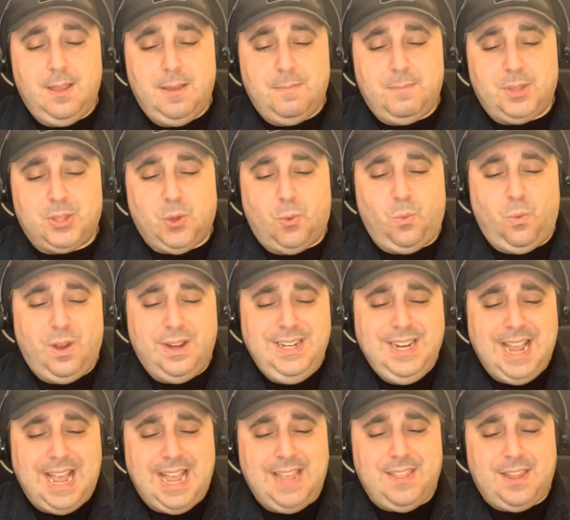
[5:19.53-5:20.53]
But the one
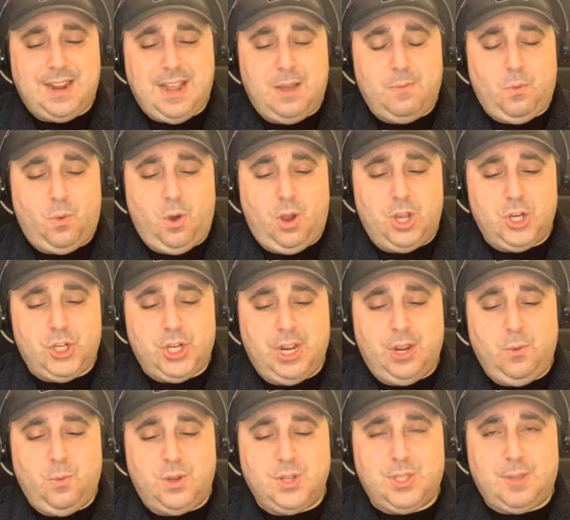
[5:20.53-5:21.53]
guy that I'm
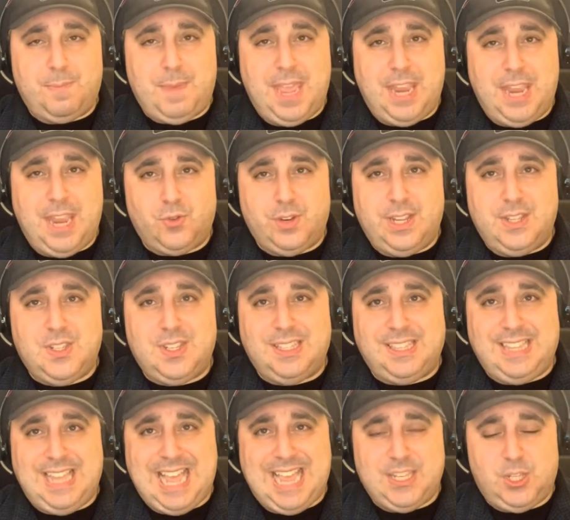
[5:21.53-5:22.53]
watching was the
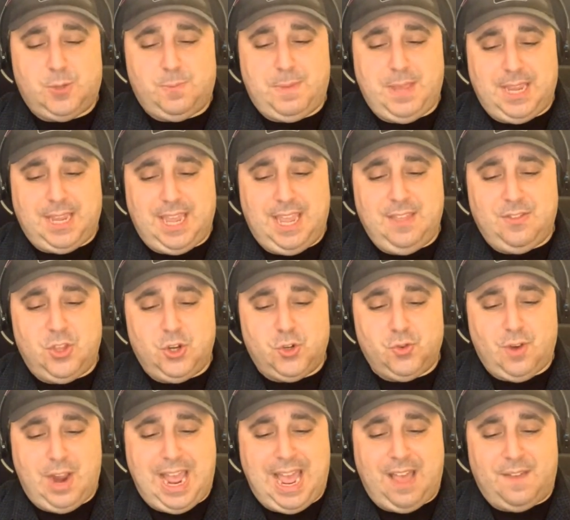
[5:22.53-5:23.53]
Patriots' last pick in
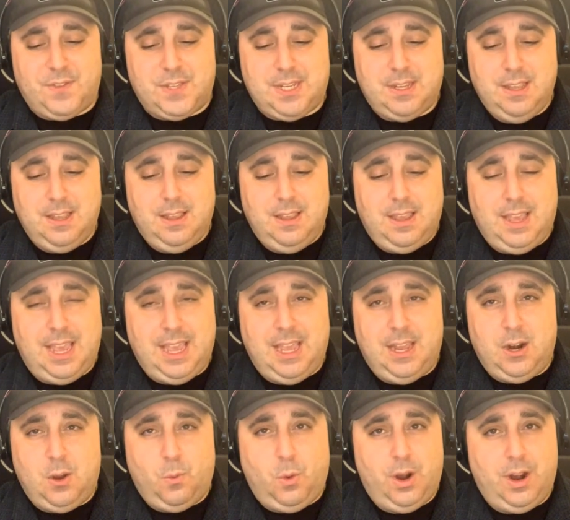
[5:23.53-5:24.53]
the draft.
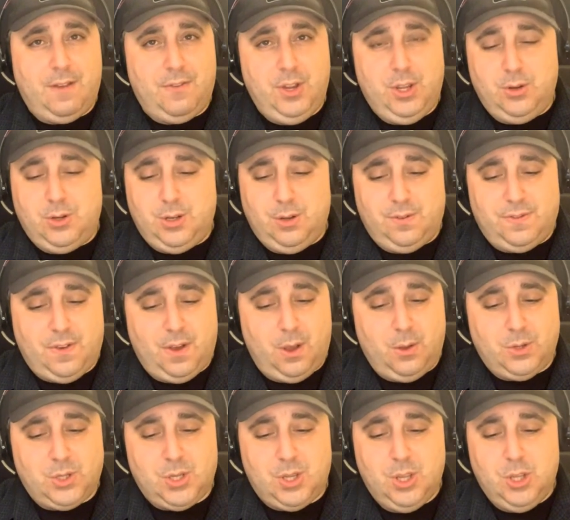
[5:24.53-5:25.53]
And whatever you do,
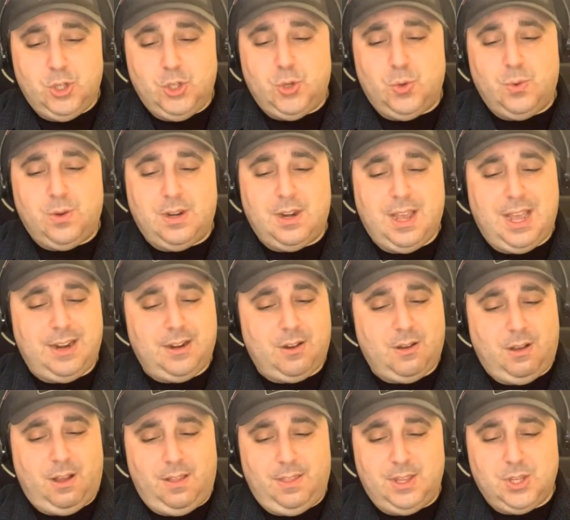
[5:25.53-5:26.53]
folks, do
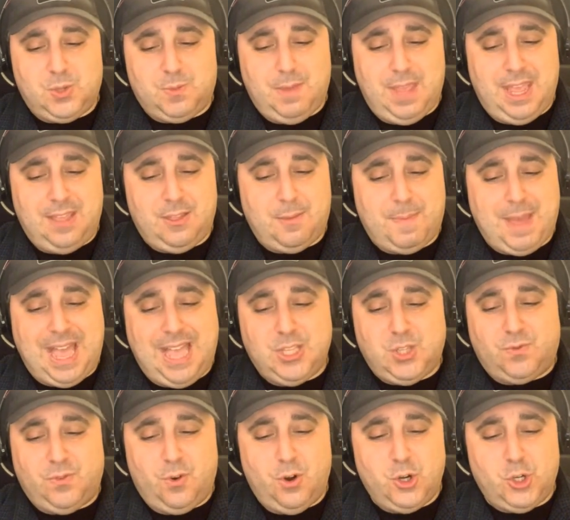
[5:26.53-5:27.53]
not call this man the
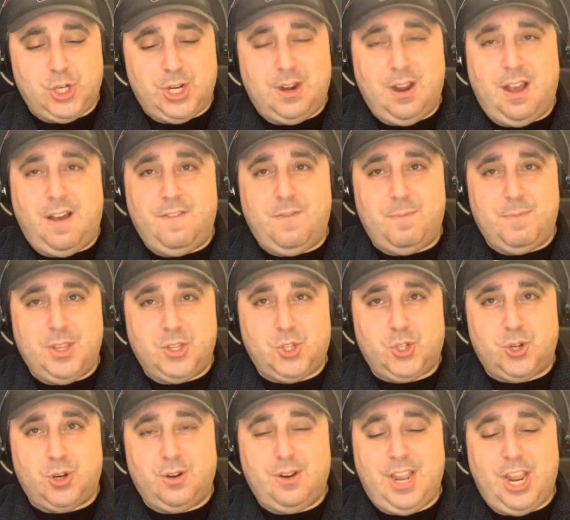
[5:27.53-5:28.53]
Pats version of
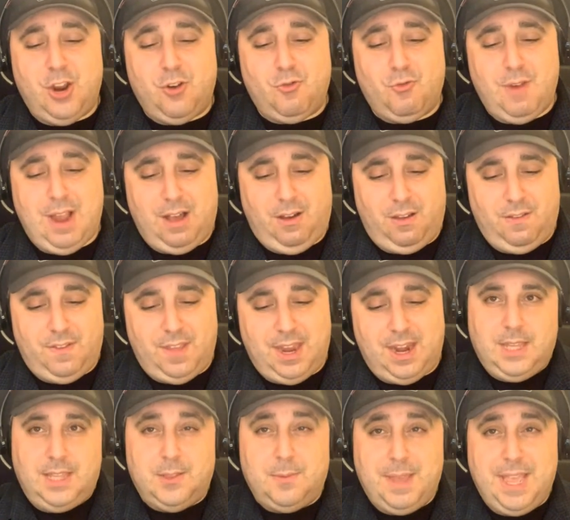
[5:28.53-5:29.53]
Mister
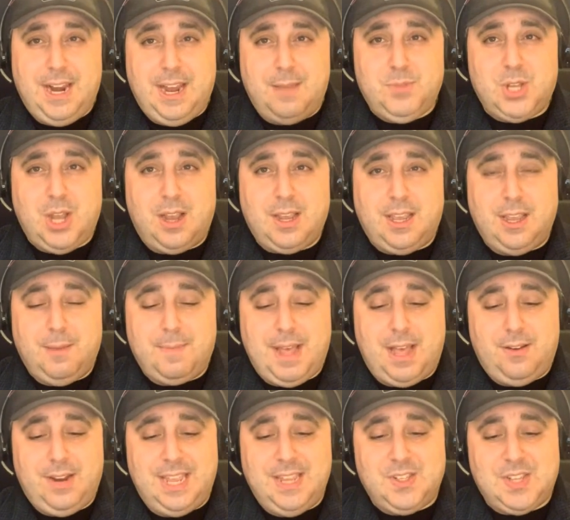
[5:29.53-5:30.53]
Irrelevant. And the man I'm talking
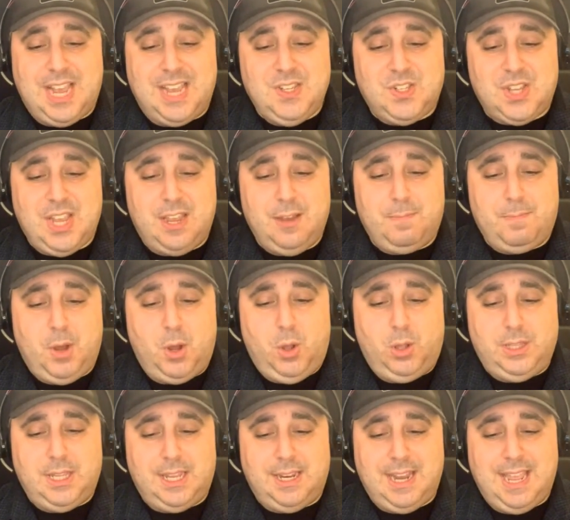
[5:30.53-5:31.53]
about is Isaiah
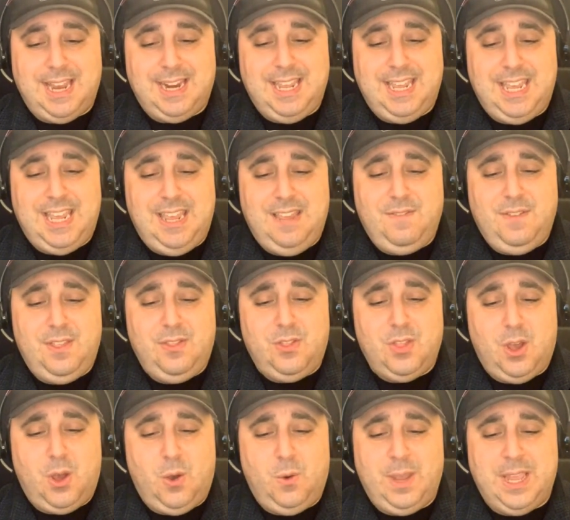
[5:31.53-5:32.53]
Bolden. And
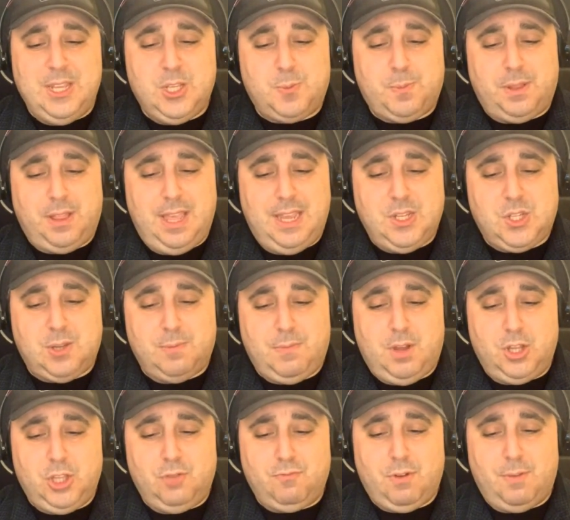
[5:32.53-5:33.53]
even though his place
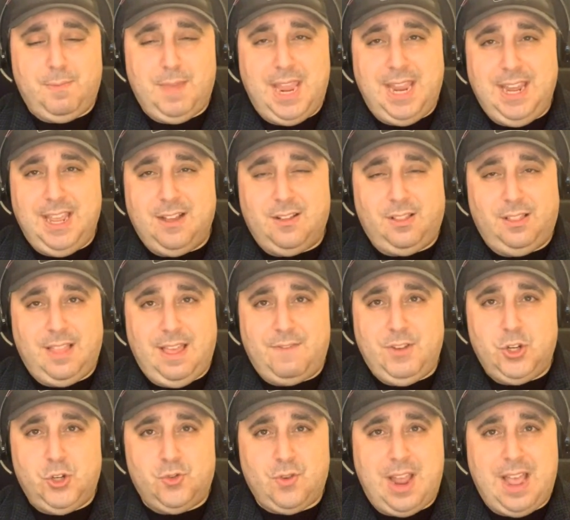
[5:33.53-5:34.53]
among the remaining
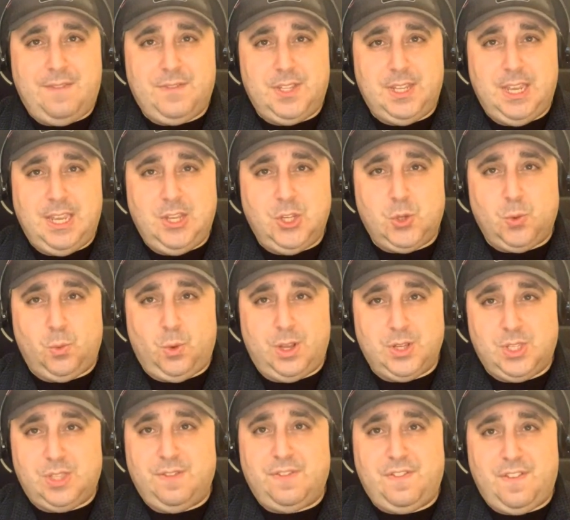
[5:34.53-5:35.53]
eleven draftees
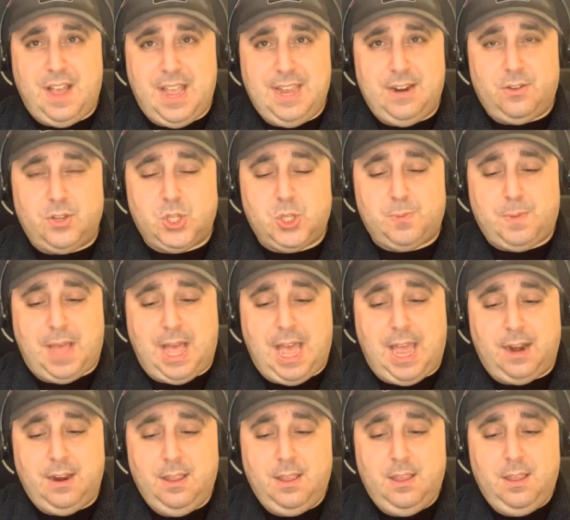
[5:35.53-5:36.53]
was the final
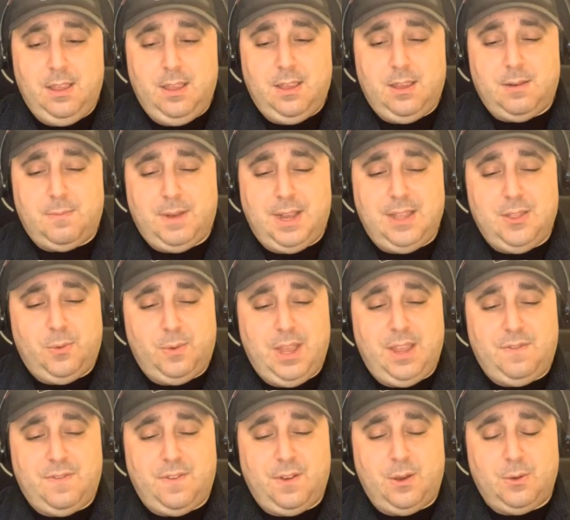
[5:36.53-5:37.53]
spot, and by the
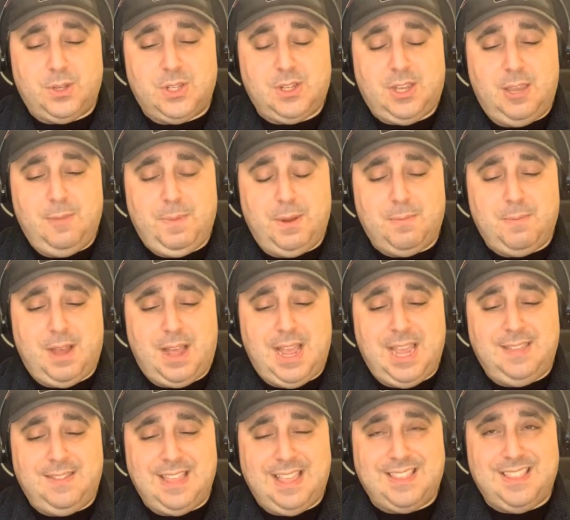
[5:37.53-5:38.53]
way, folks, keep in
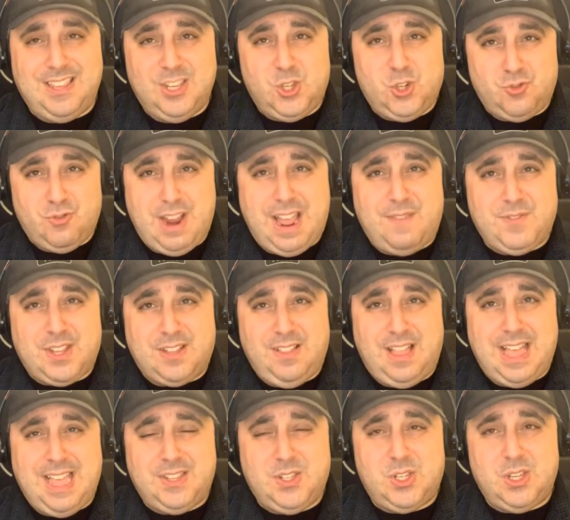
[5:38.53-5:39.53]
mind that this draft
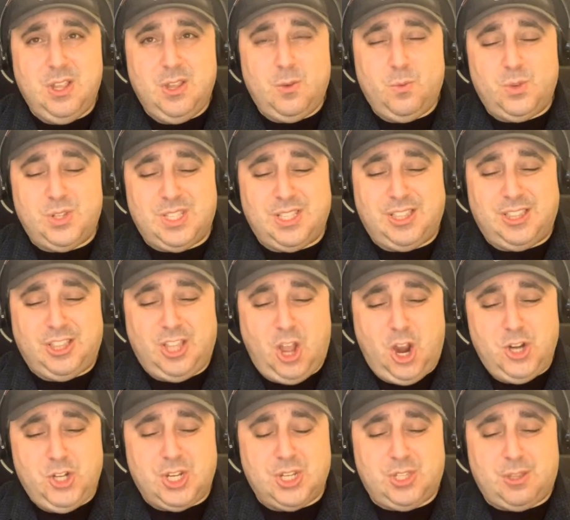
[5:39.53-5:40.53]
class was the
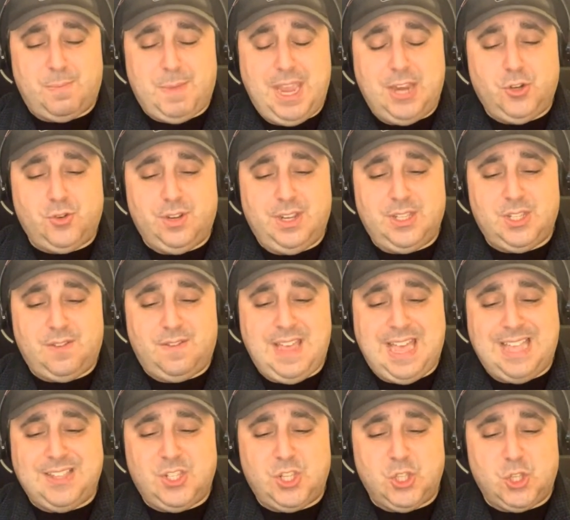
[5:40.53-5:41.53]
largest the Patriots have
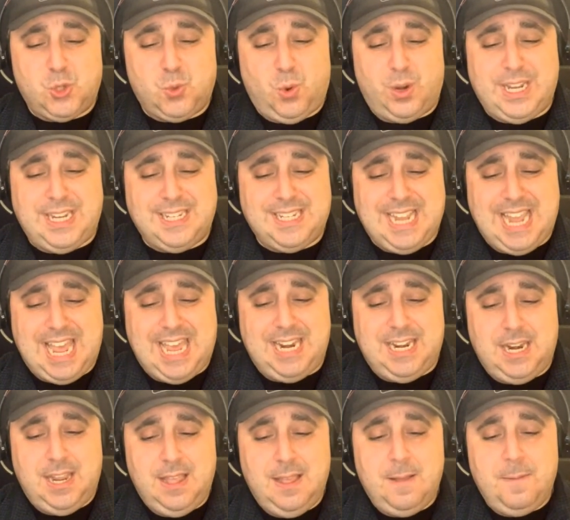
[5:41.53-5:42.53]
had since twenty
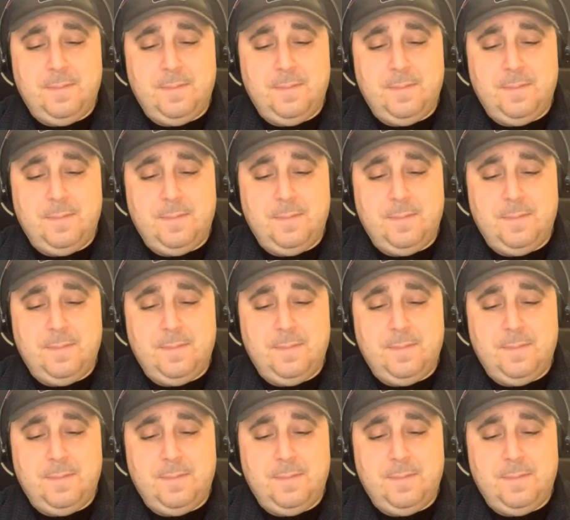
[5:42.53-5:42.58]
ten.